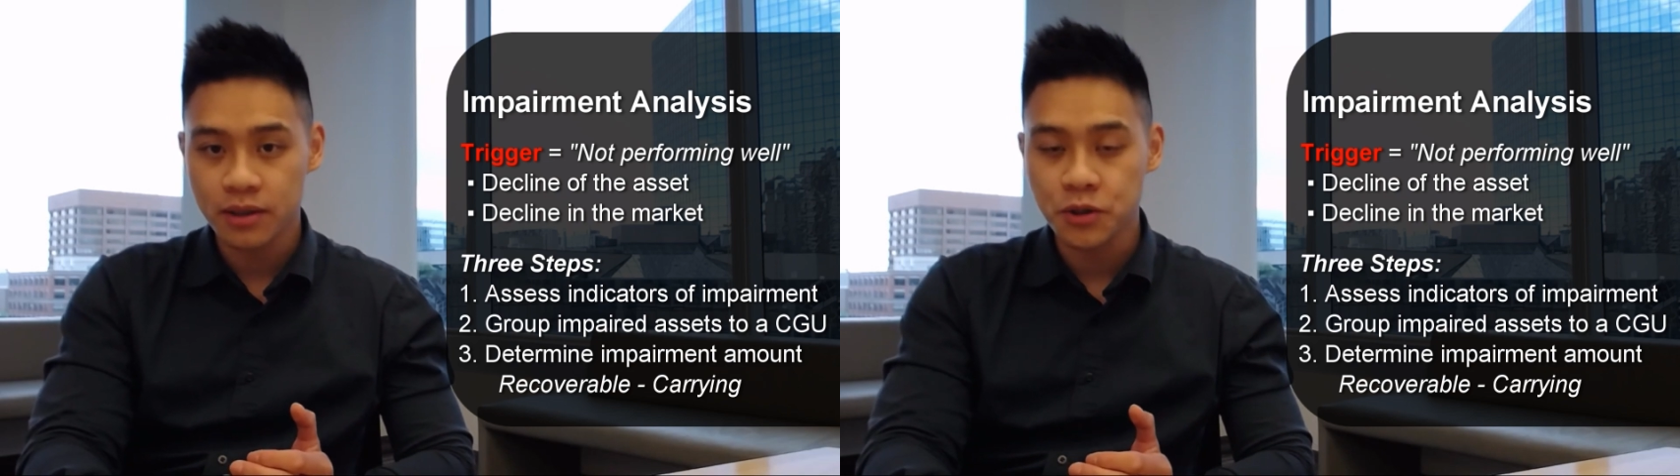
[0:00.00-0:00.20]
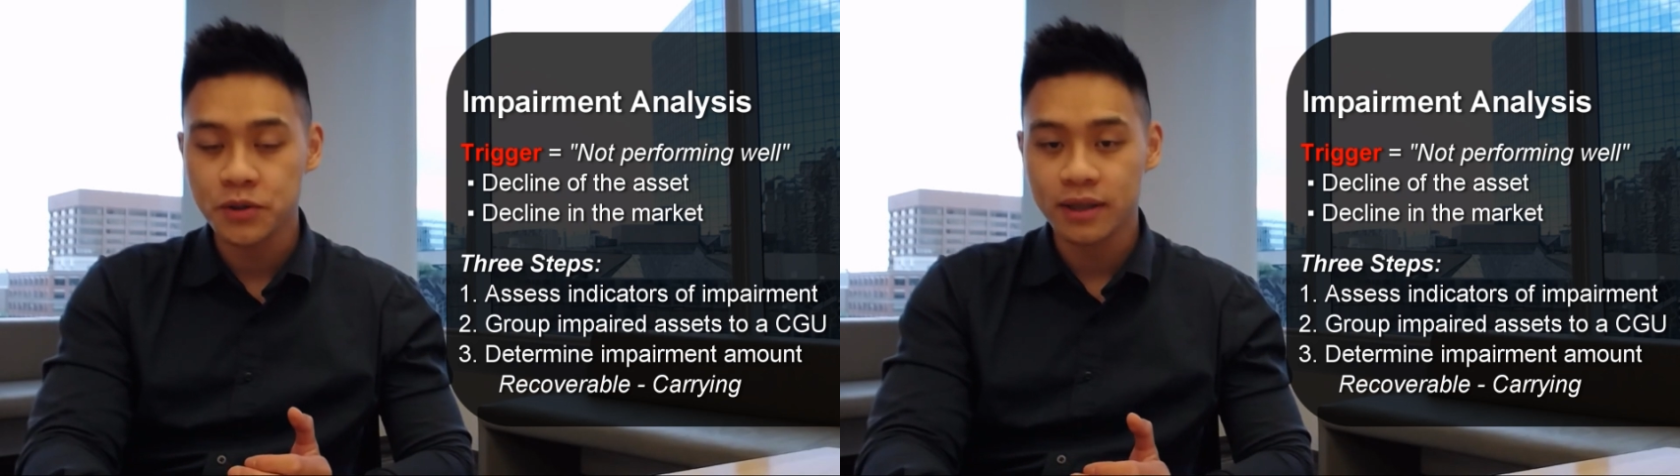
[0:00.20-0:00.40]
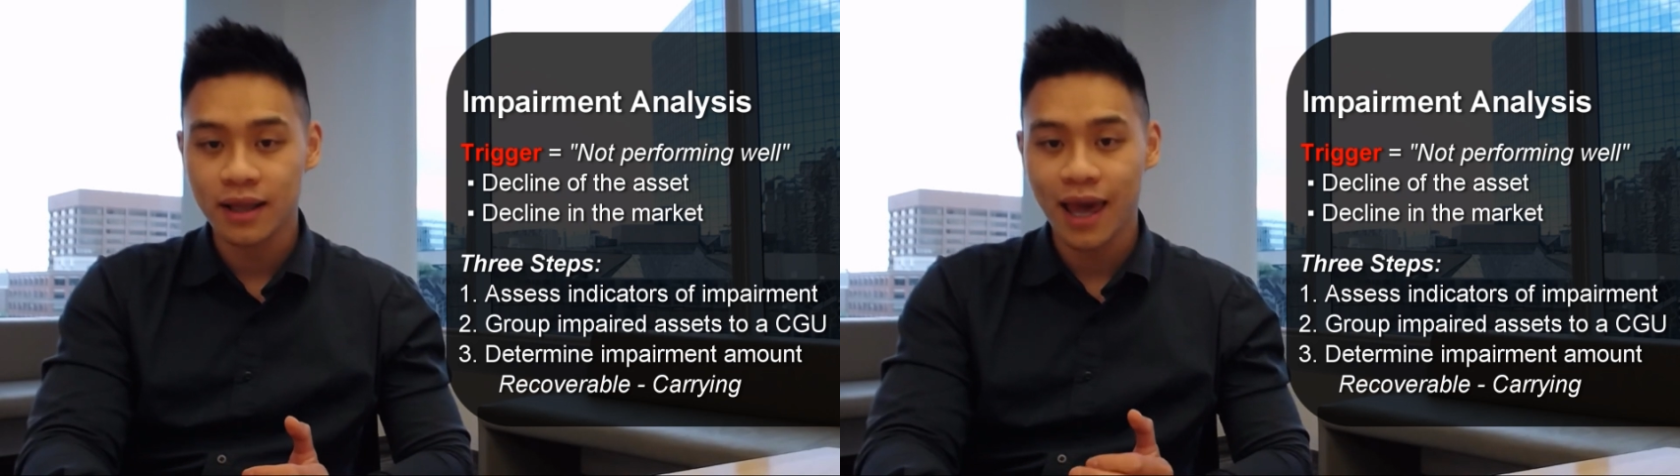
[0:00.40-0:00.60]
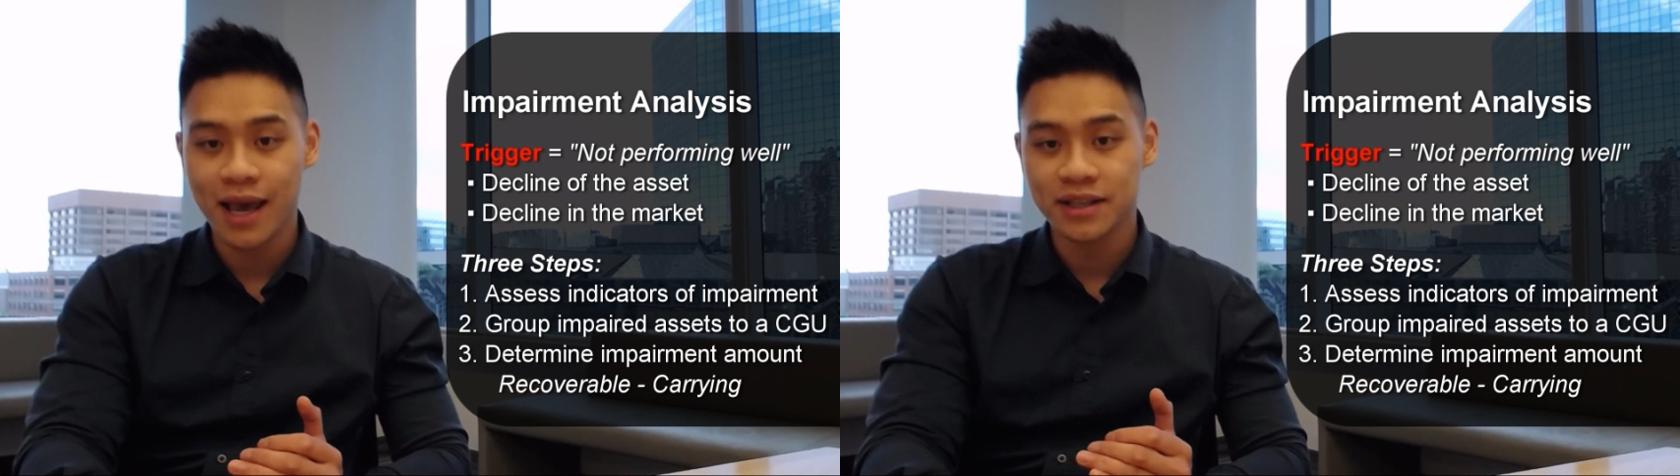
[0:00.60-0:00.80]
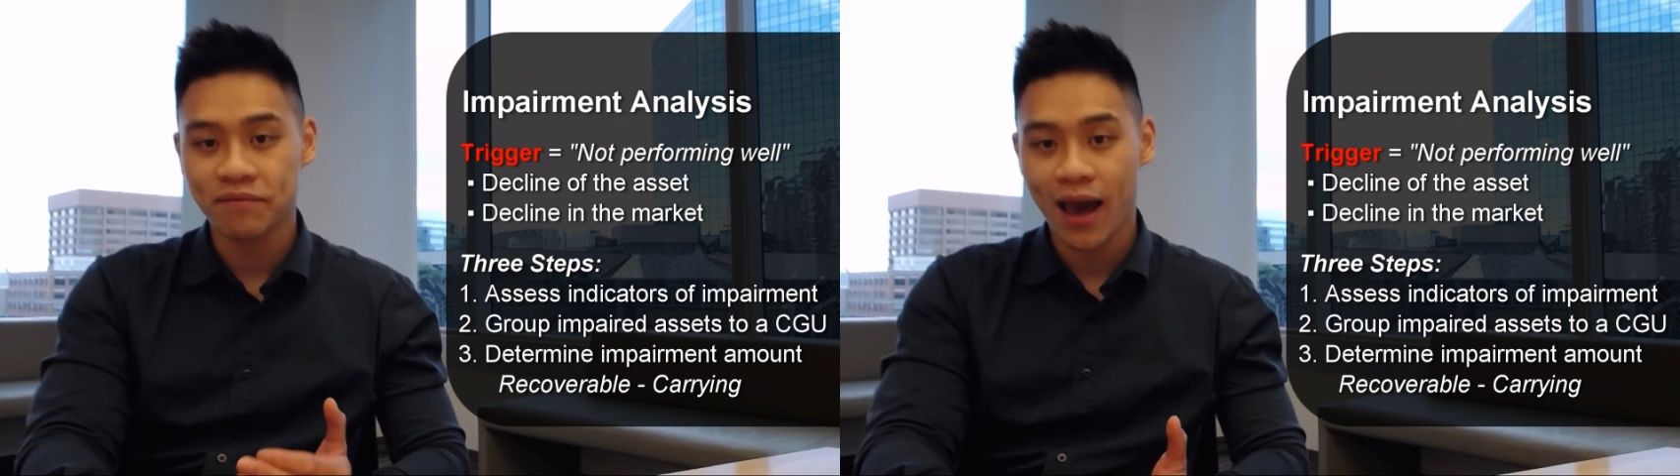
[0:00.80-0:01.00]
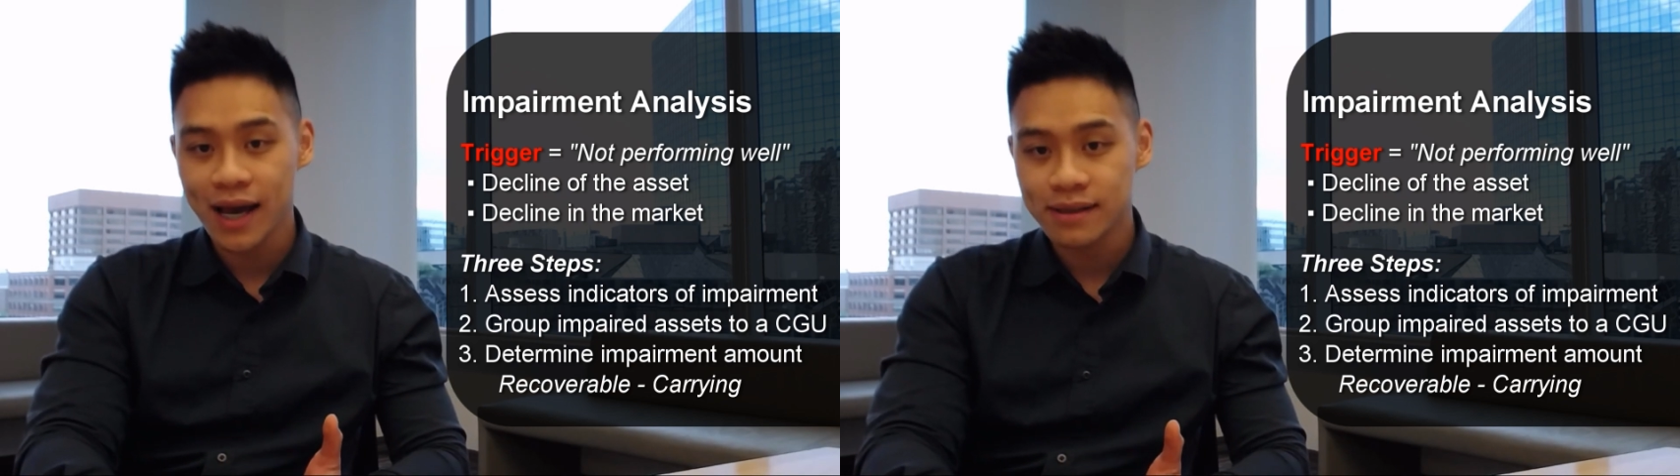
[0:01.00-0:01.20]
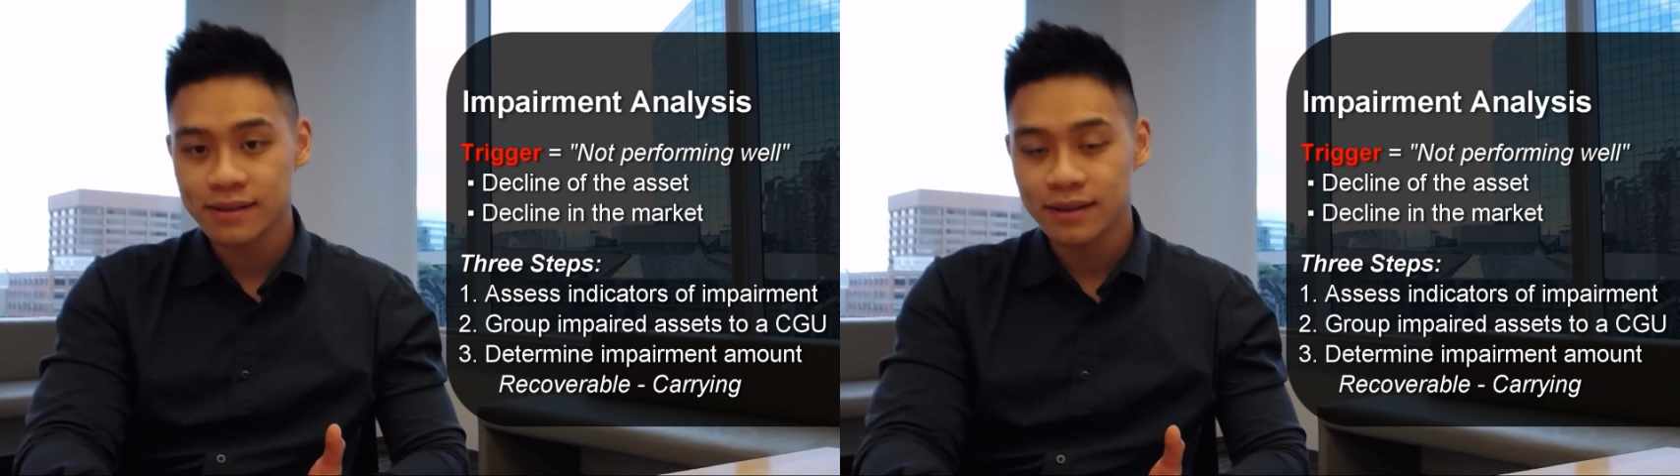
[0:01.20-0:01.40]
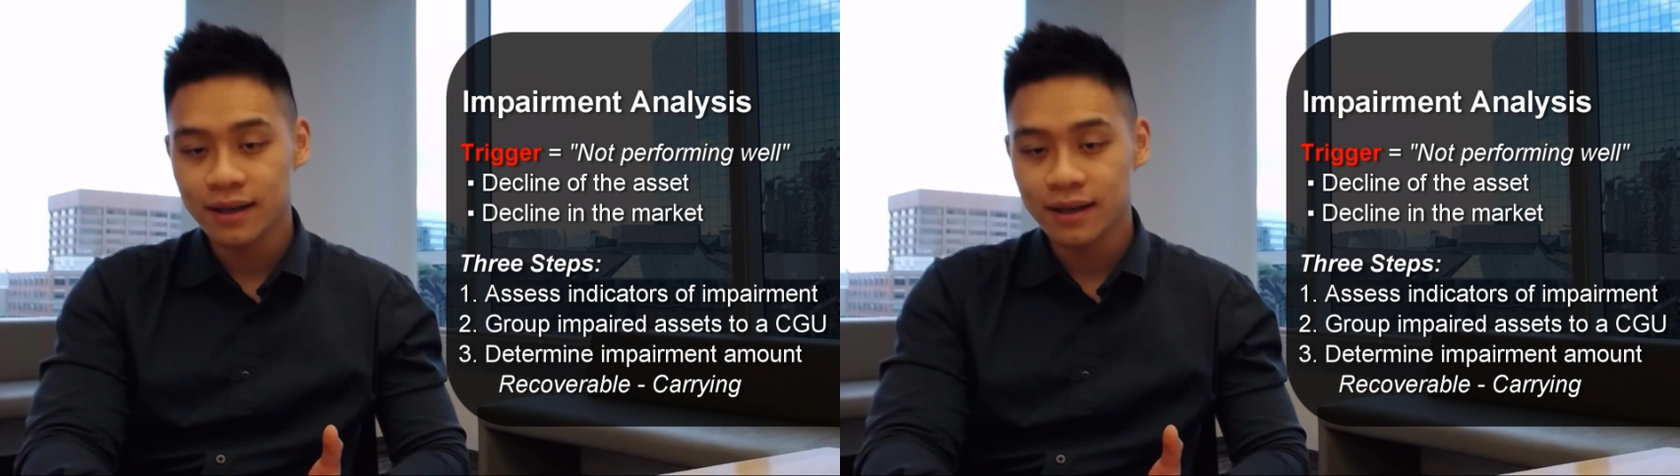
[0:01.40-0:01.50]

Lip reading: using the case facts.